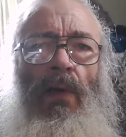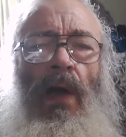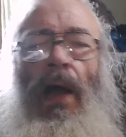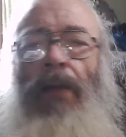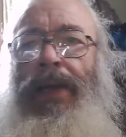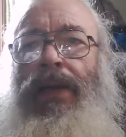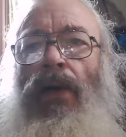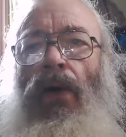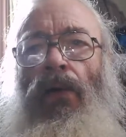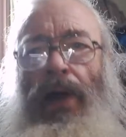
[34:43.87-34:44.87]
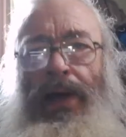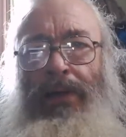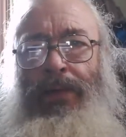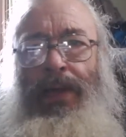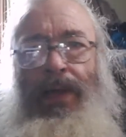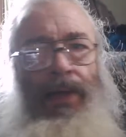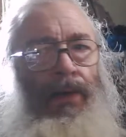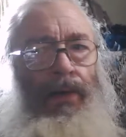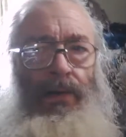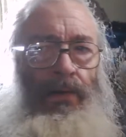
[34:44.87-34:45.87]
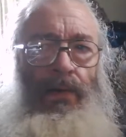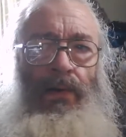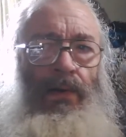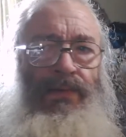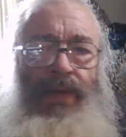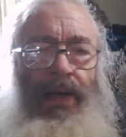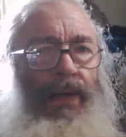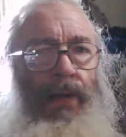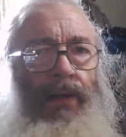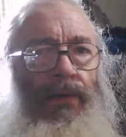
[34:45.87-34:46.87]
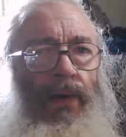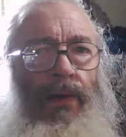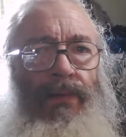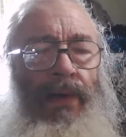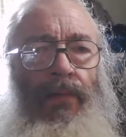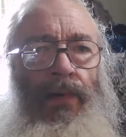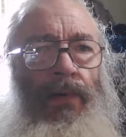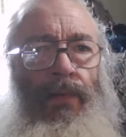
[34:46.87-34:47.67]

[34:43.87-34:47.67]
I mean, no, I never did psychedelic drugs ever.